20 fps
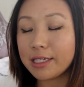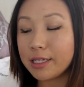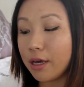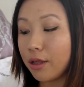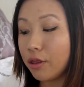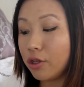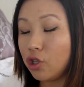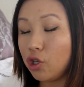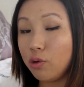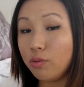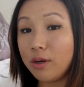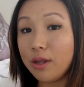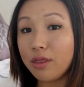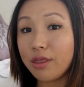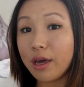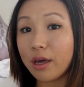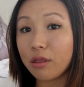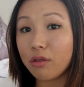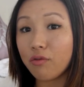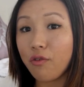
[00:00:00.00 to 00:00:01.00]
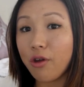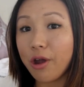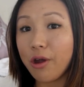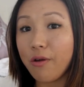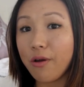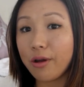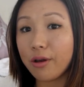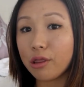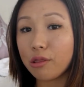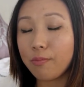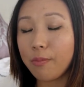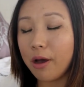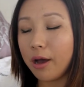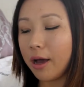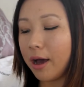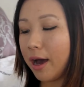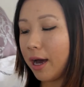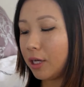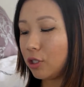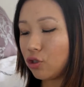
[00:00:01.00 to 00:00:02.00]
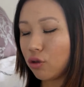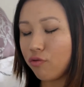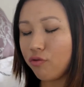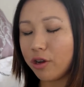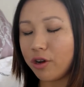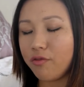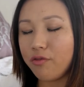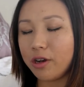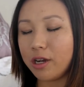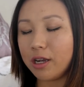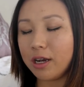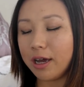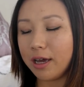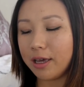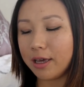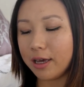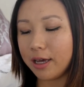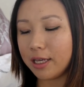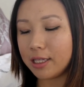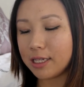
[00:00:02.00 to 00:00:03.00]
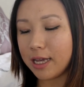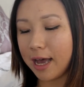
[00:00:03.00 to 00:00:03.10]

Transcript: It's a unisex fragrance, but I just really like it,